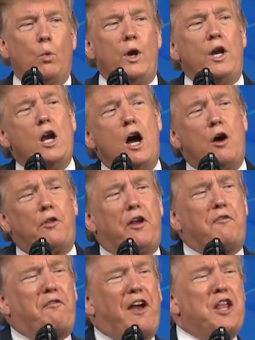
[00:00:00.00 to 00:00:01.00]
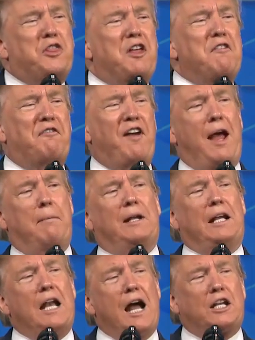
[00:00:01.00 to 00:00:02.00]
We know that faith and
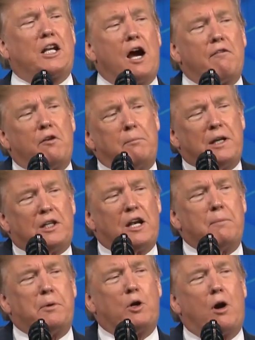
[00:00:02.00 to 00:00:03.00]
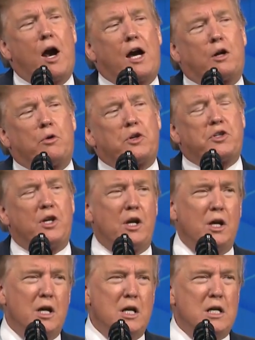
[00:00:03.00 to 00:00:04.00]
family, not government and bureaucracy,
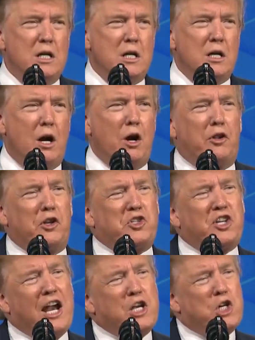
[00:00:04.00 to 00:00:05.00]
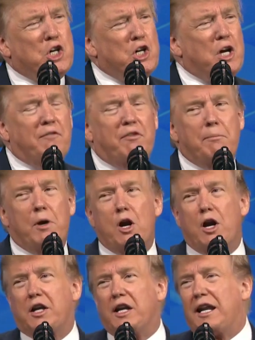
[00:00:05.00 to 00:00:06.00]
are the center of
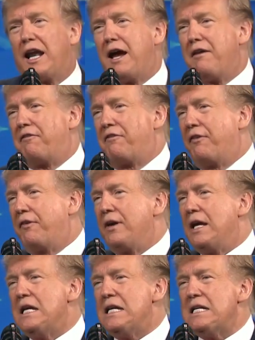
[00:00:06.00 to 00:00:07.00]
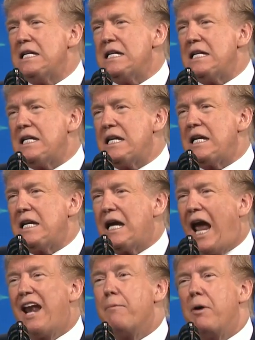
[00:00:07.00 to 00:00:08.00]
American life.
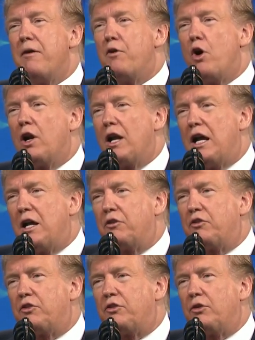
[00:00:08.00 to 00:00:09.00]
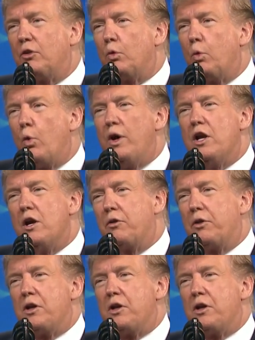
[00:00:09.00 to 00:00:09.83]
And above all else, we know